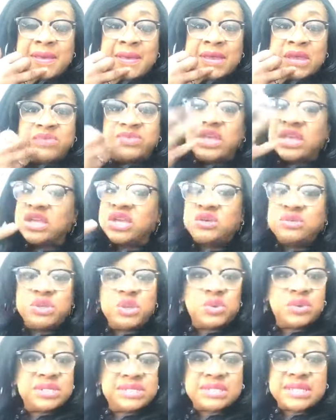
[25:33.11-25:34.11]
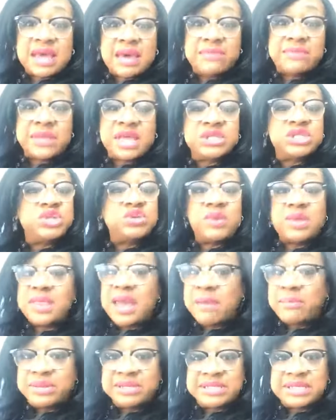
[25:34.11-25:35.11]
You think you doing something because you in
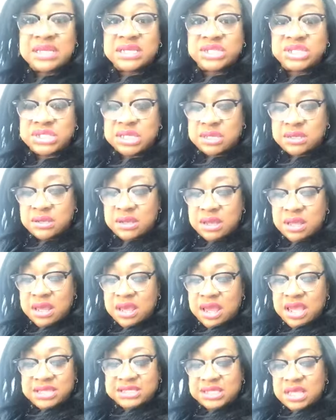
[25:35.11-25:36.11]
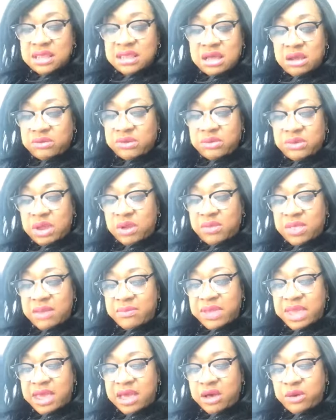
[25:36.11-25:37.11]
that position. He said, no, let
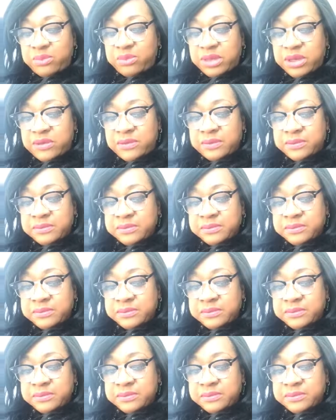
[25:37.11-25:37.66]
me help you.